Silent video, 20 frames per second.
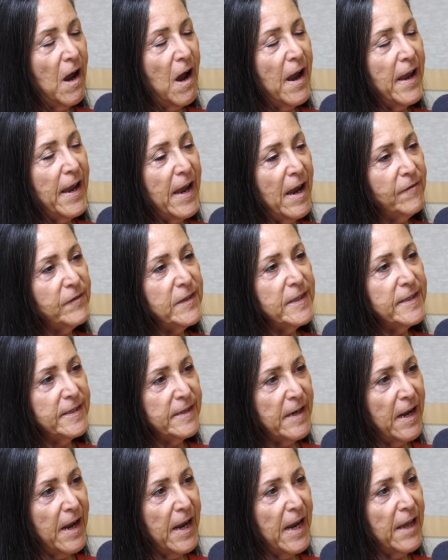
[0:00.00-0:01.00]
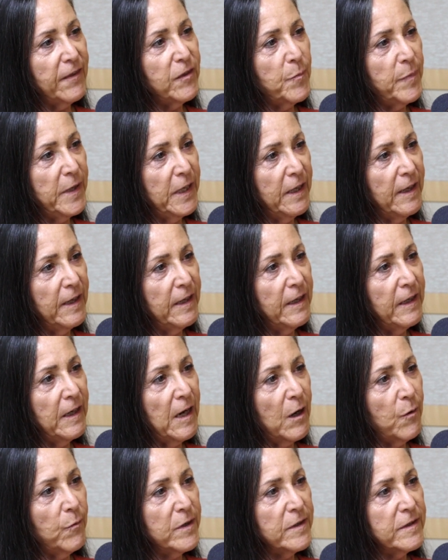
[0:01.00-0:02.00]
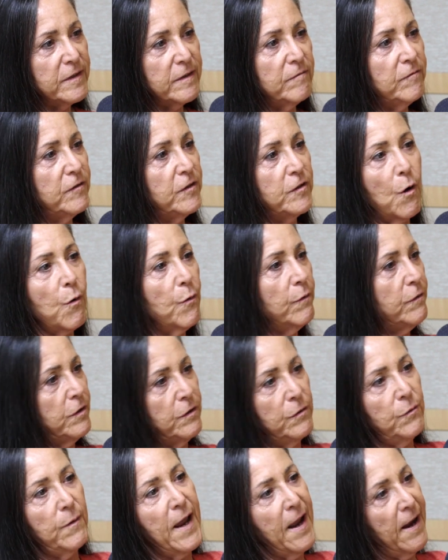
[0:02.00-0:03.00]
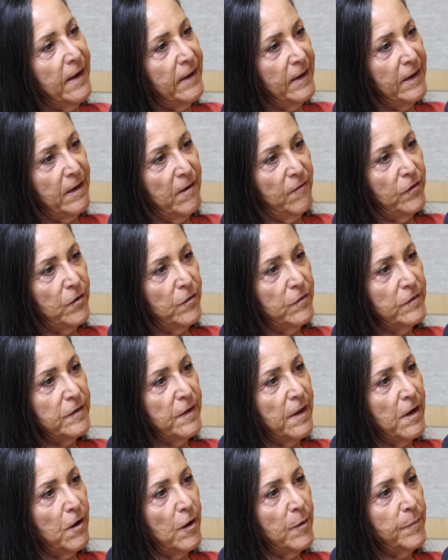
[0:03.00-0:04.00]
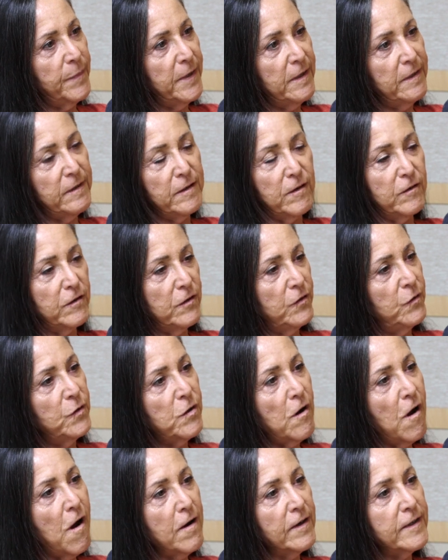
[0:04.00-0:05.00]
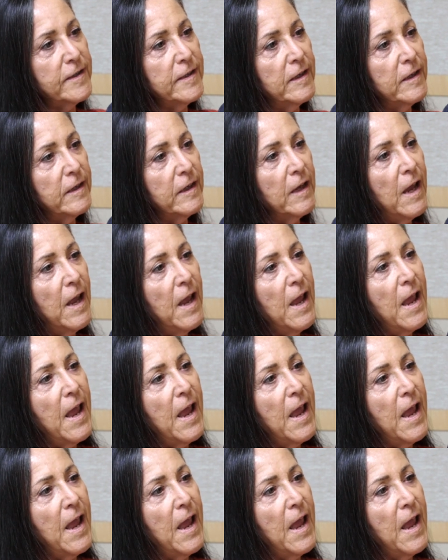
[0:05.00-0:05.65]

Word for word: I have to say, at the beginning, I was don't do any of those therapies, they're too toxic.